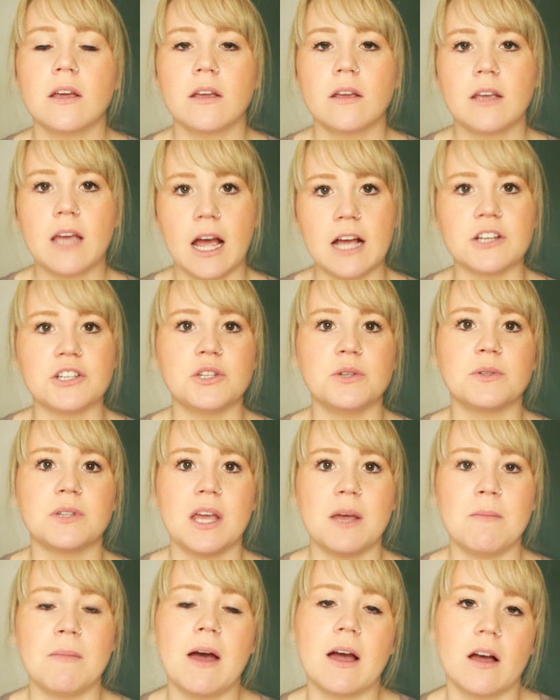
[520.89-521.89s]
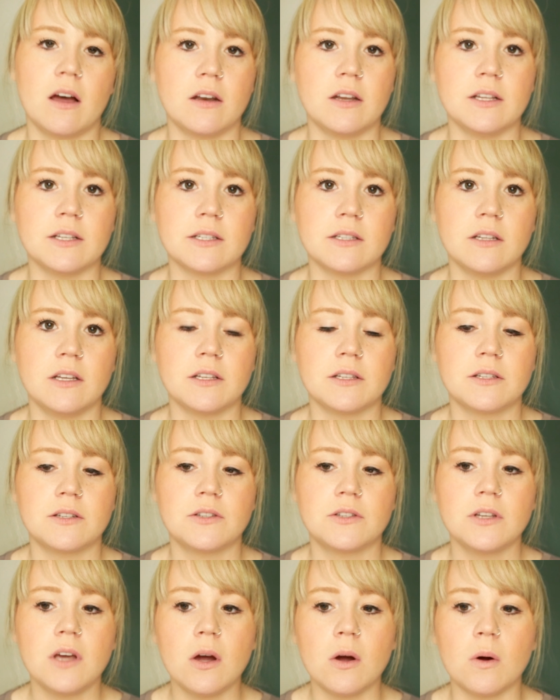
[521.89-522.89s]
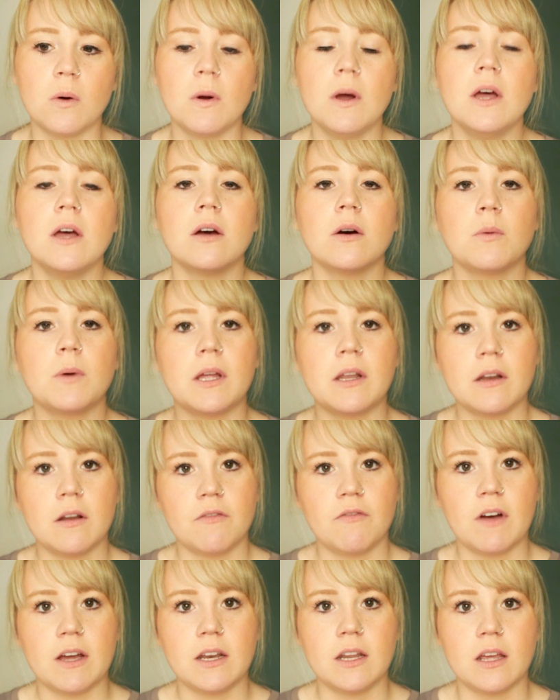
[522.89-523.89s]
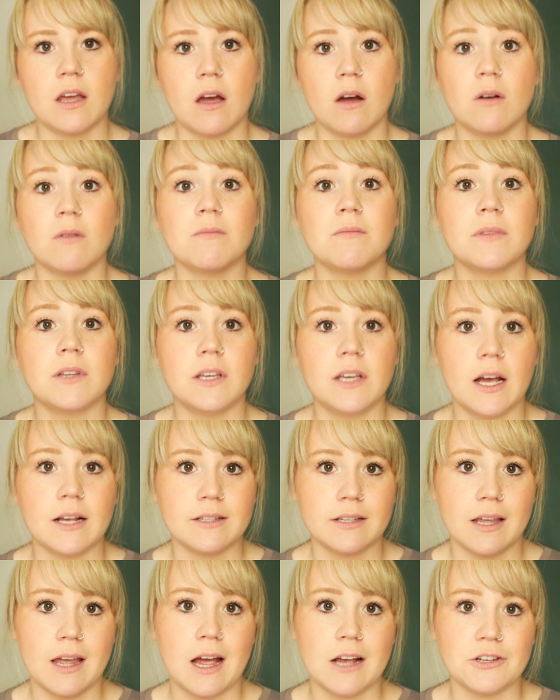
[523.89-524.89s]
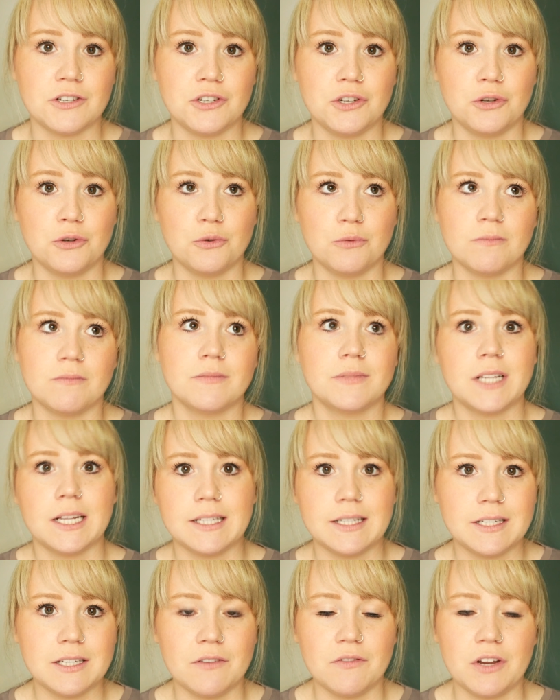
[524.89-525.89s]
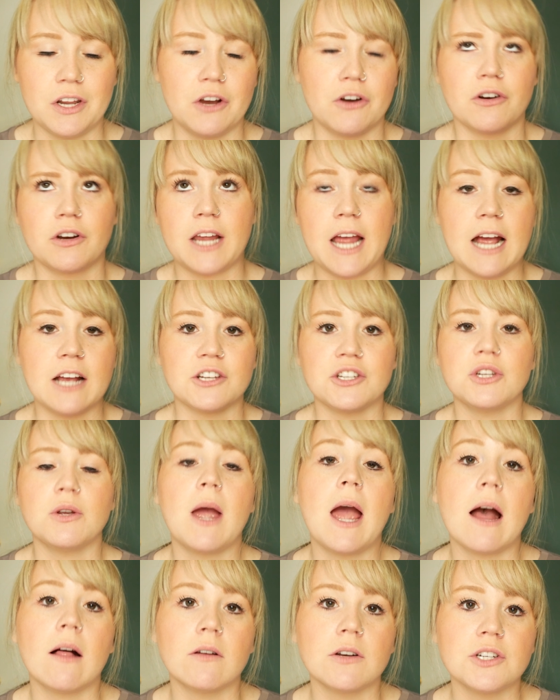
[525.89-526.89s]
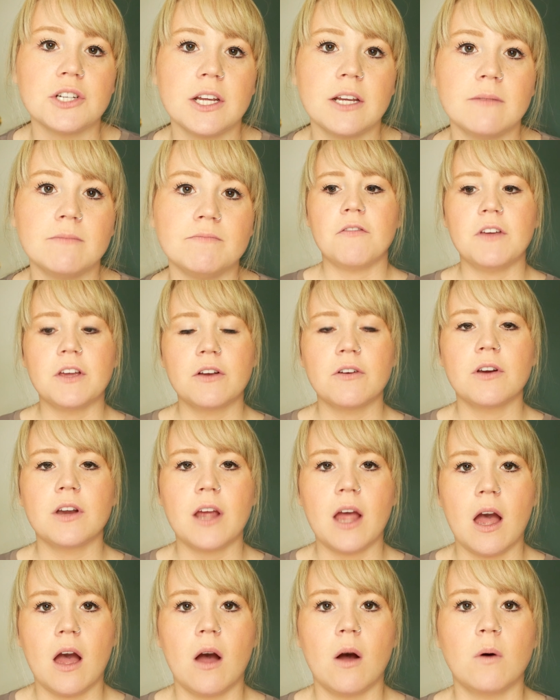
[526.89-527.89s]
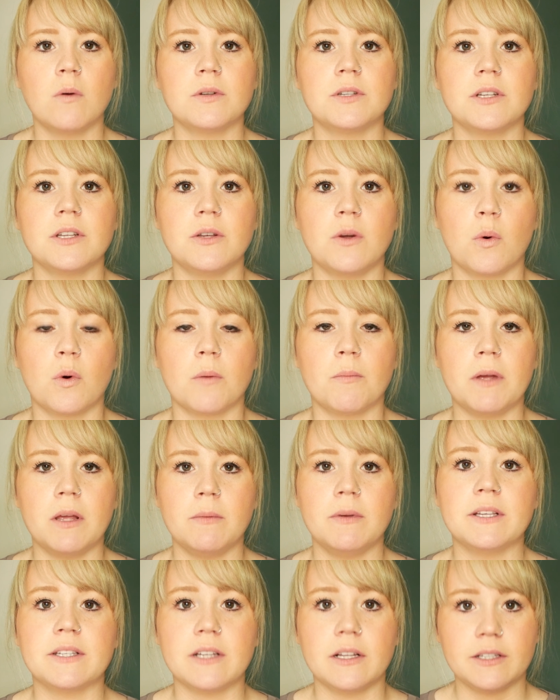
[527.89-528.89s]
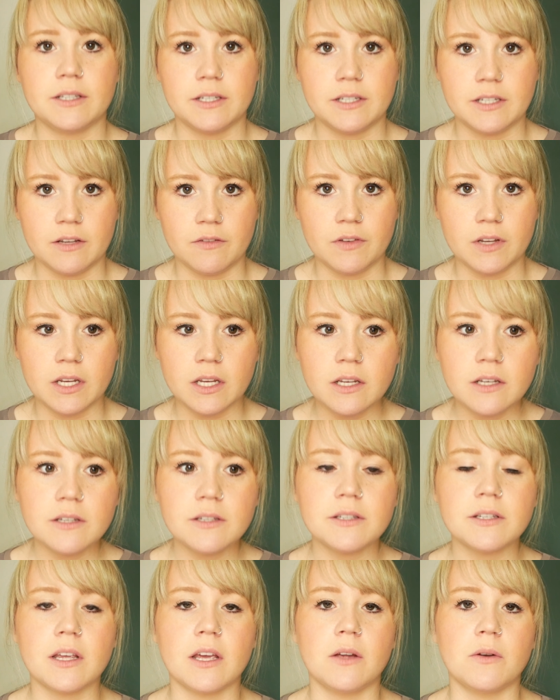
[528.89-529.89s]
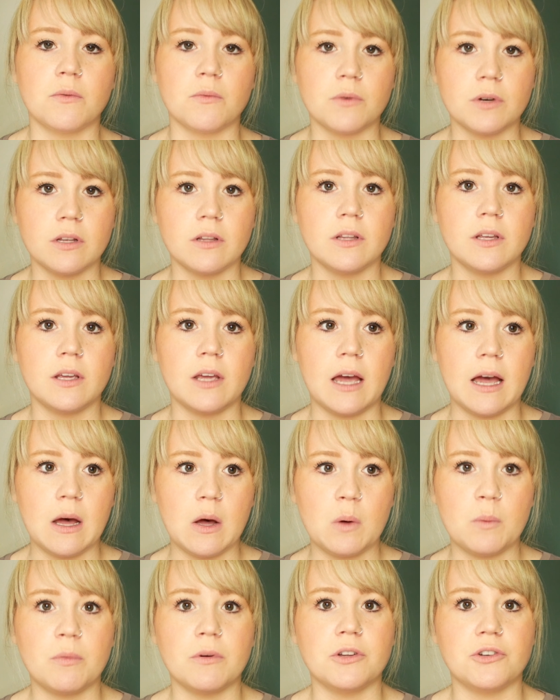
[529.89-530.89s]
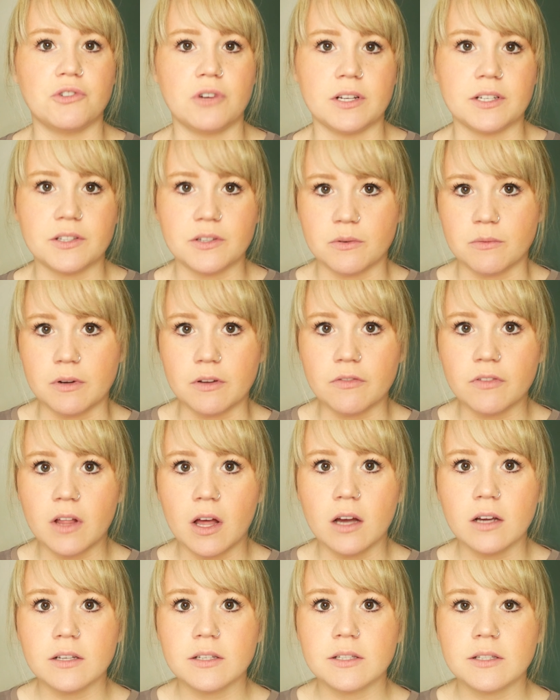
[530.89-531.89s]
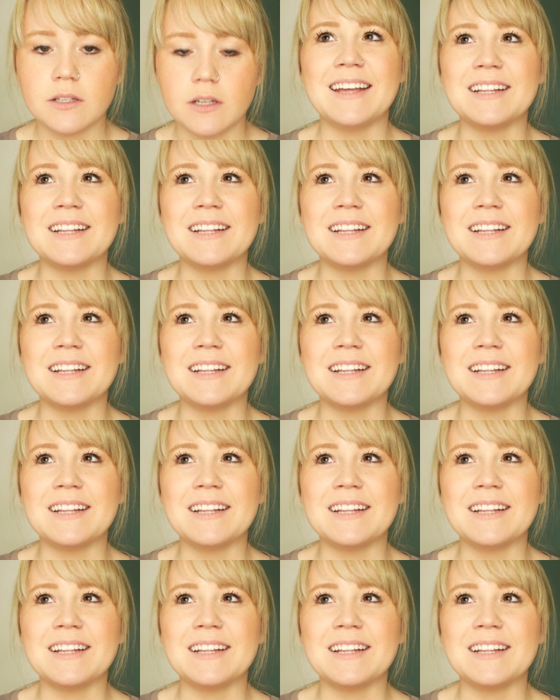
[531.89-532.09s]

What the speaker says: Cashews came back on his list. So we ended up finding out he has a cashew sensitivity or cashew allergy. Figuring out your baby's sensitivities can really help address the reflux.